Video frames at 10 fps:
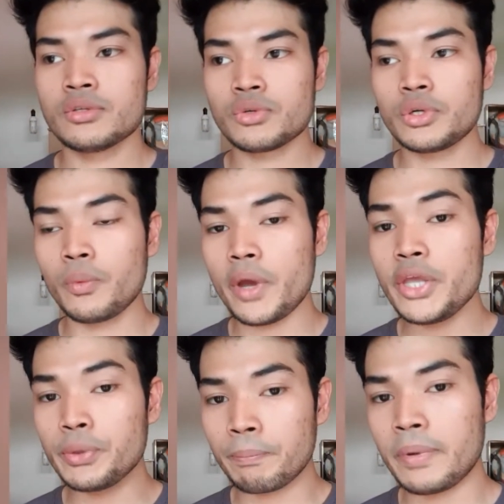So the way
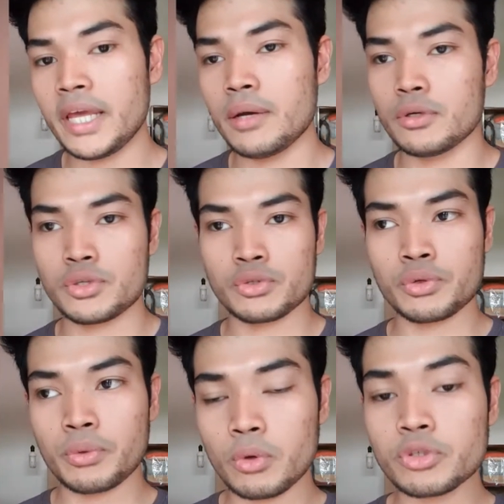you play
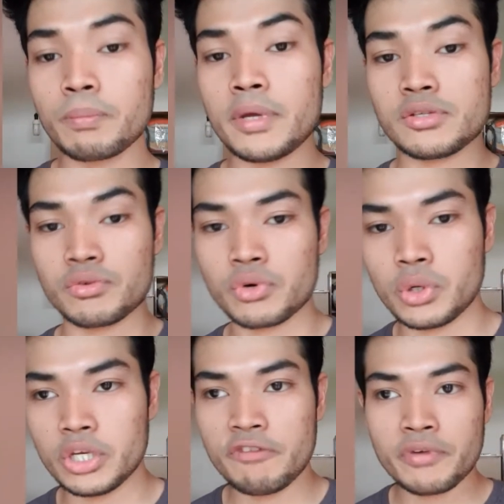also plays a
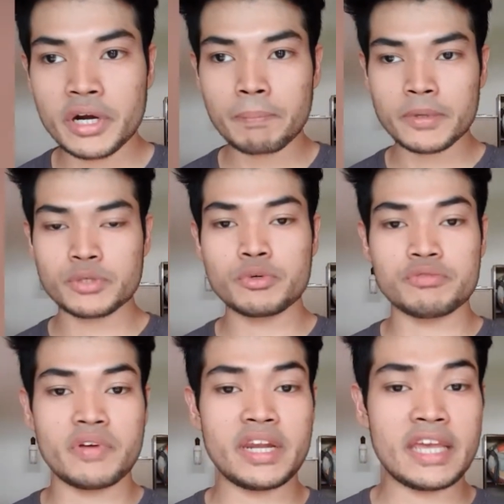role. If you're a person who
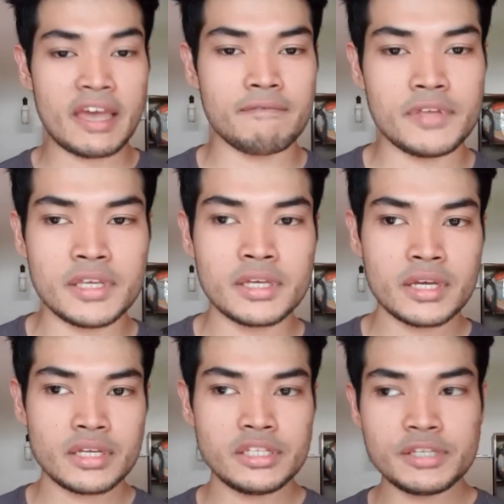is very heavy,
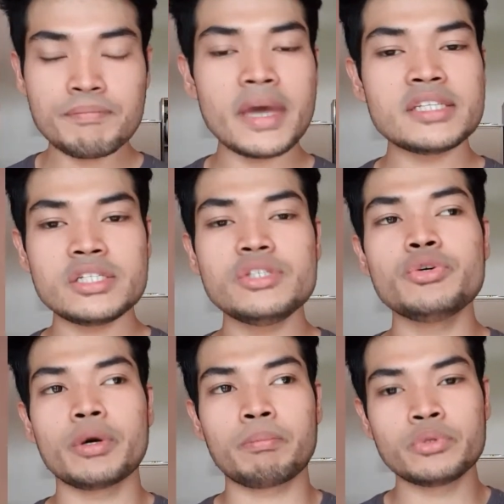imagine
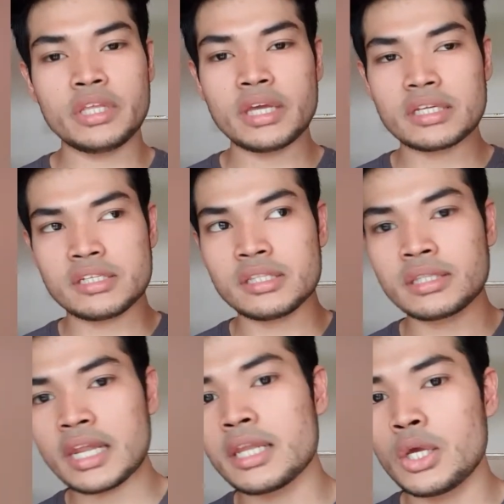you are putting actually
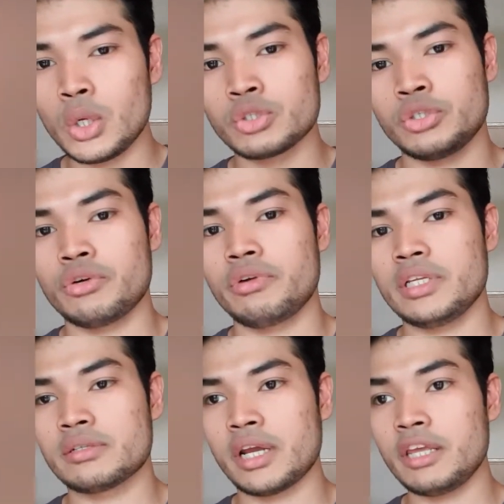10 kilos on your
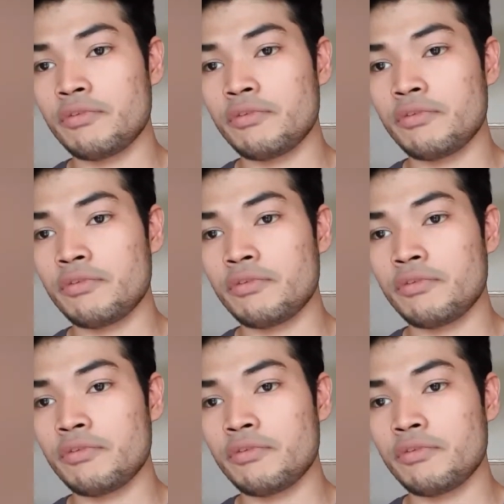wrist, right?